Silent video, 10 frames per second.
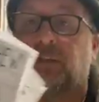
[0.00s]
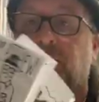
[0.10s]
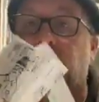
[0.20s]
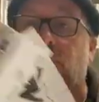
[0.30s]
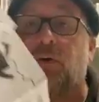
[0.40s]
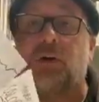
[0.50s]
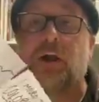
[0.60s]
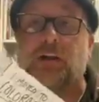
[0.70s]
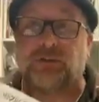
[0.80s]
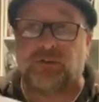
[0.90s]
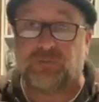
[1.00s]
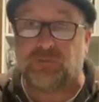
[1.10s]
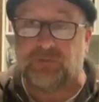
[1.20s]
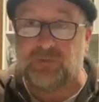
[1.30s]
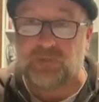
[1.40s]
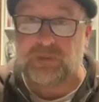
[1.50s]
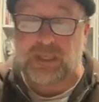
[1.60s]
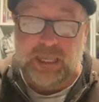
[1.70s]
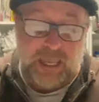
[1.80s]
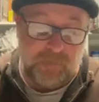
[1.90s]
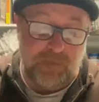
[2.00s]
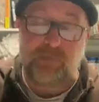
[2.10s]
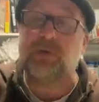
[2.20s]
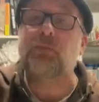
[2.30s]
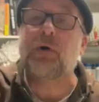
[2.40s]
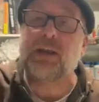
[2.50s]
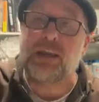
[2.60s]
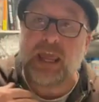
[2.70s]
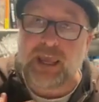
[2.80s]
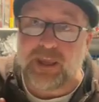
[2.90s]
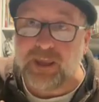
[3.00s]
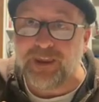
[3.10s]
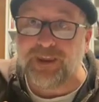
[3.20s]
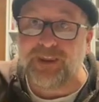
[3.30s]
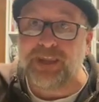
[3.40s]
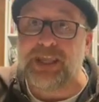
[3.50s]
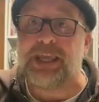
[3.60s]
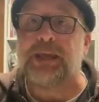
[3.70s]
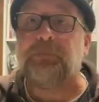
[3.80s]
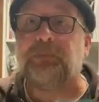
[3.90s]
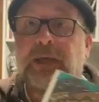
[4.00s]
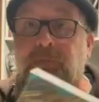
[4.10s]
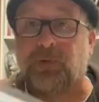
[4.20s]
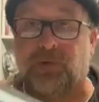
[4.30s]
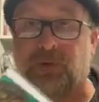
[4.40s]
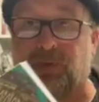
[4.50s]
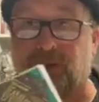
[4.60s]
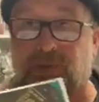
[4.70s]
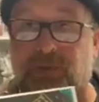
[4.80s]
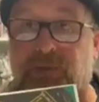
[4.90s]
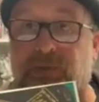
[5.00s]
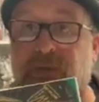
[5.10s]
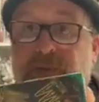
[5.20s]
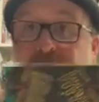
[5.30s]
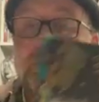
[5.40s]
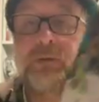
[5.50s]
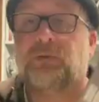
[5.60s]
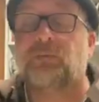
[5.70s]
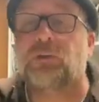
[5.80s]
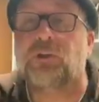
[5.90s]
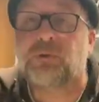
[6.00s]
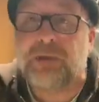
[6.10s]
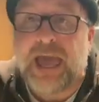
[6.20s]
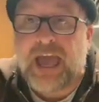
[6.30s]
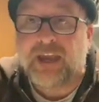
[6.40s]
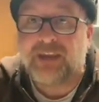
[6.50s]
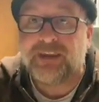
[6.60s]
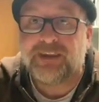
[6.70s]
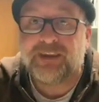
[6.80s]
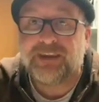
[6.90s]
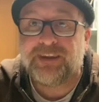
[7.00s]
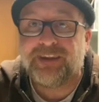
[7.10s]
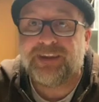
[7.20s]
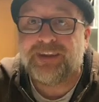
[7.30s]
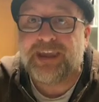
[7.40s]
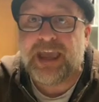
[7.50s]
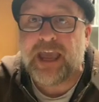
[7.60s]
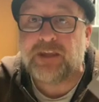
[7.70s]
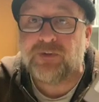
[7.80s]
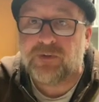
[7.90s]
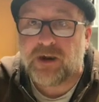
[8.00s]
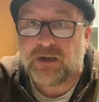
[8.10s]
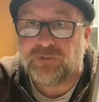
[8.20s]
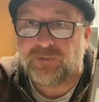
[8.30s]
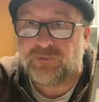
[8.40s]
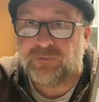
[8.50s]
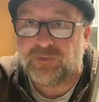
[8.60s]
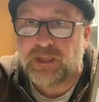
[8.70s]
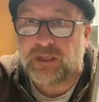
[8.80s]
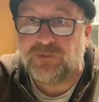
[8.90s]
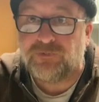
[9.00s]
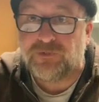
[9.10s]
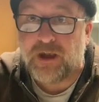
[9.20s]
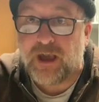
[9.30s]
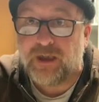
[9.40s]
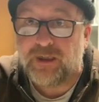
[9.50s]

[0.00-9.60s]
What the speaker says: your own cartoon. And maybe one day, people will look back at your cartoon that you draw